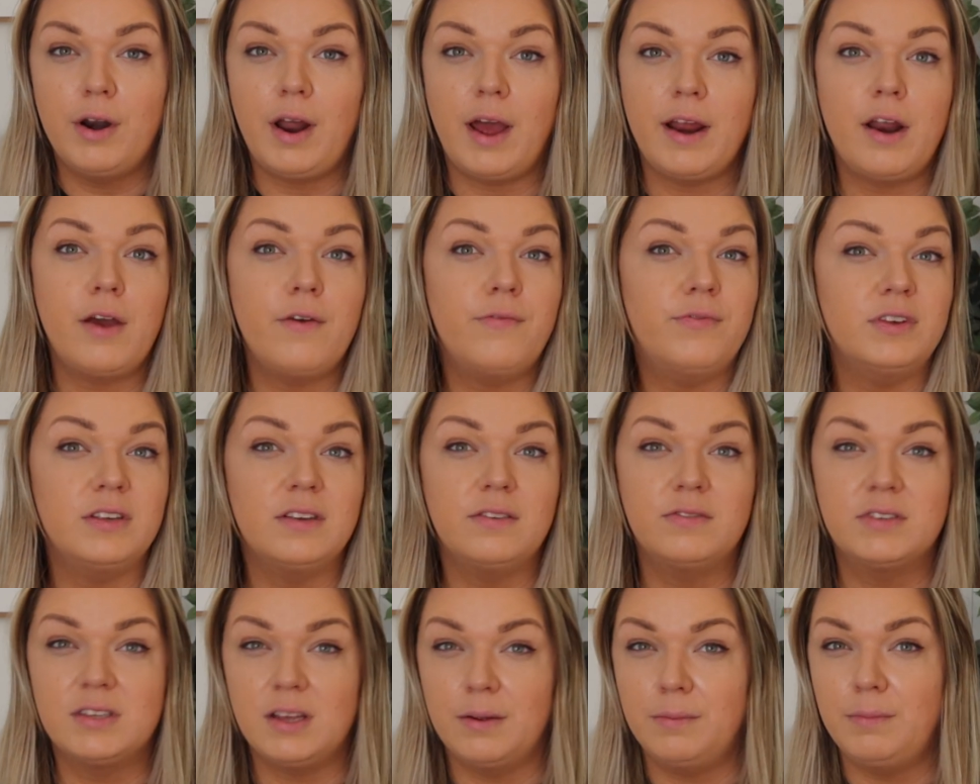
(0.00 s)
I know for
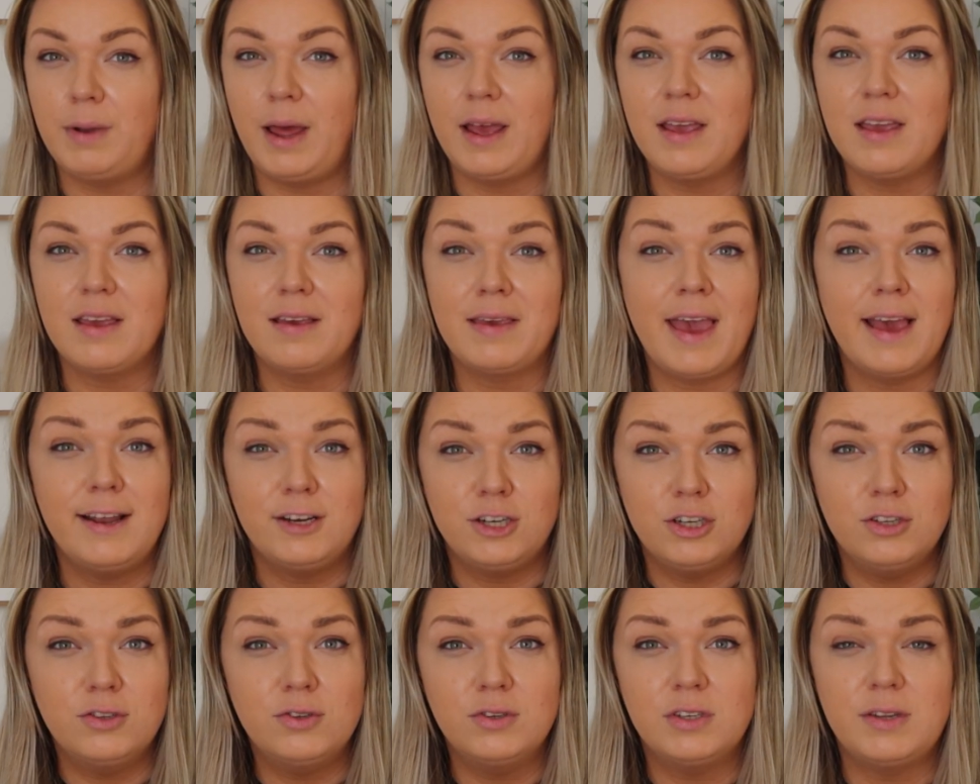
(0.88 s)
some like
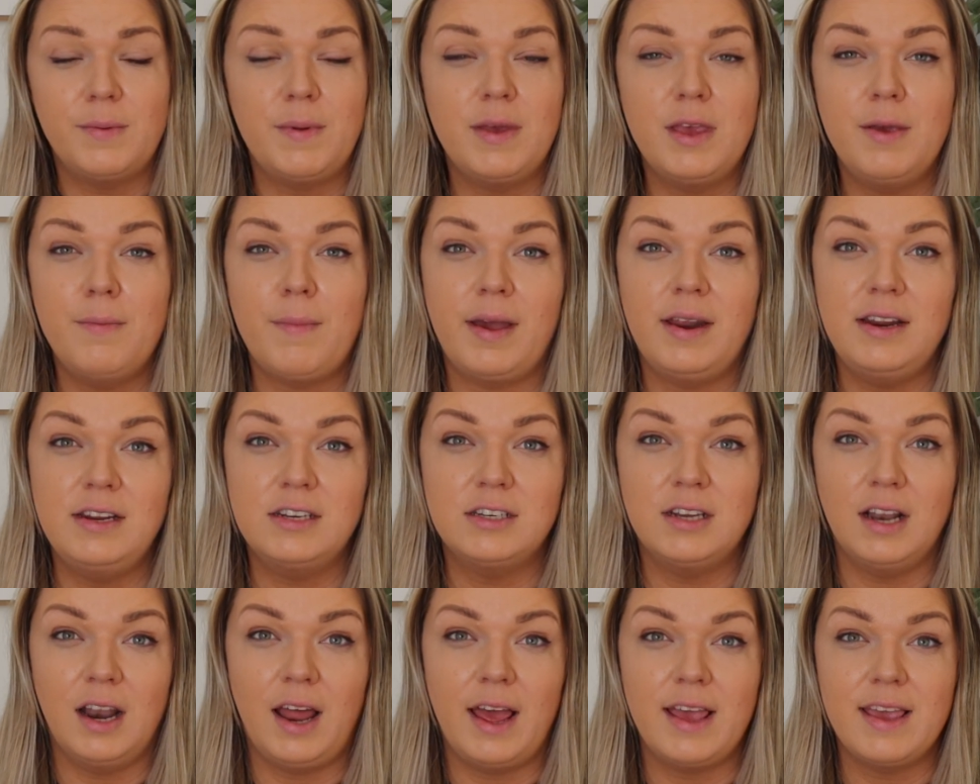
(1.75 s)
kitchens or something, you may need
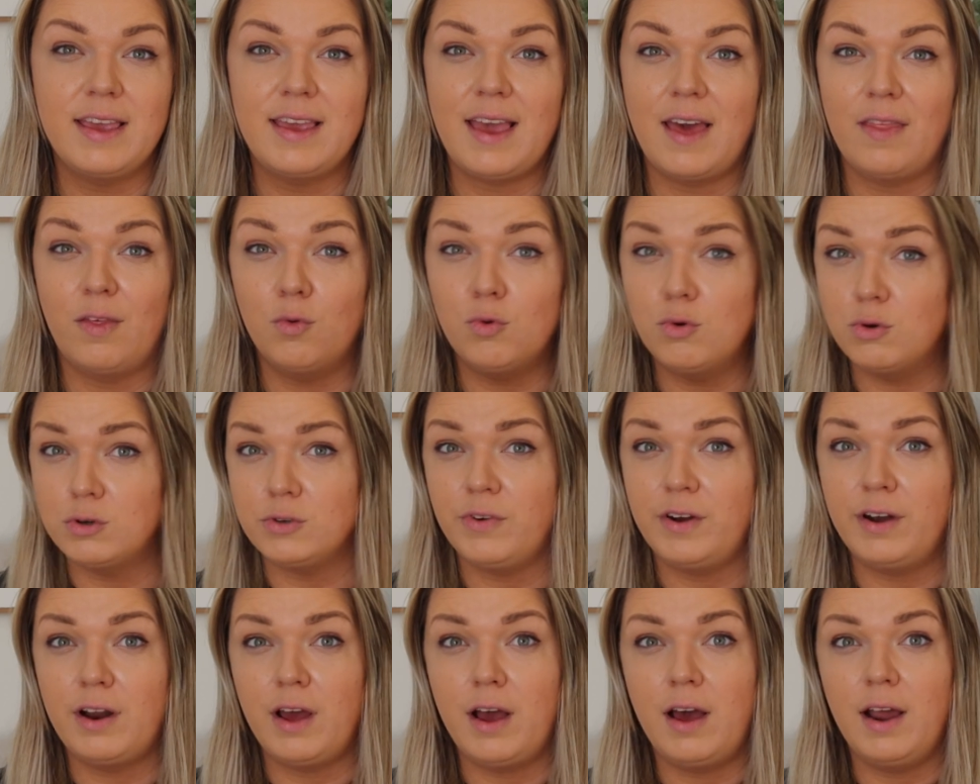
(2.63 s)
to like get the
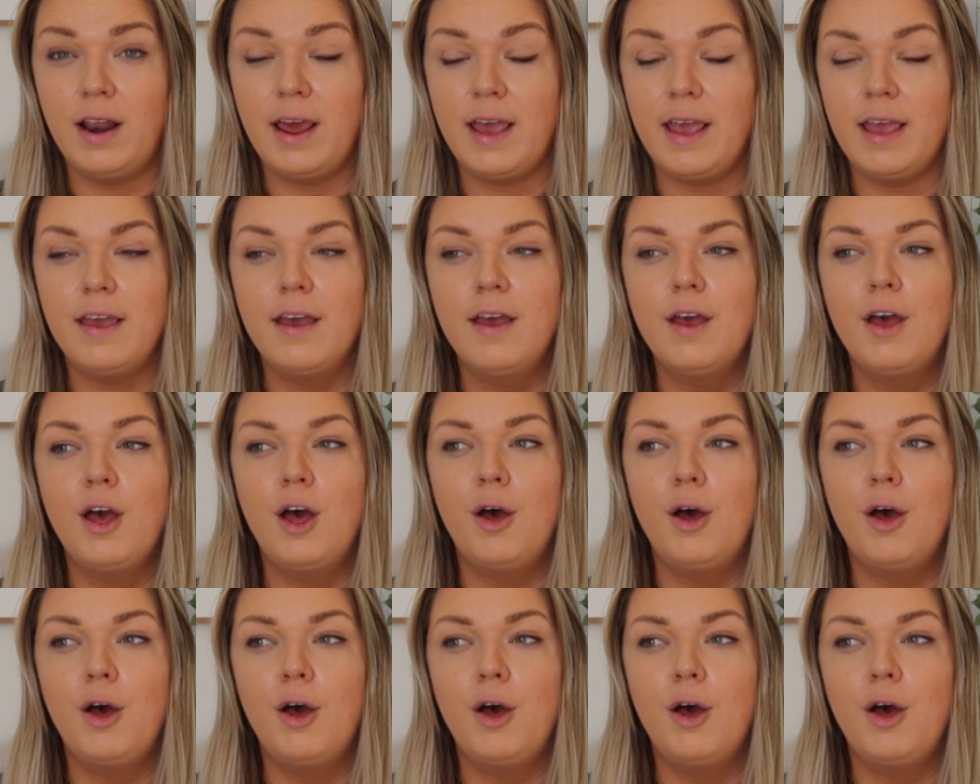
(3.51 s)
order in early,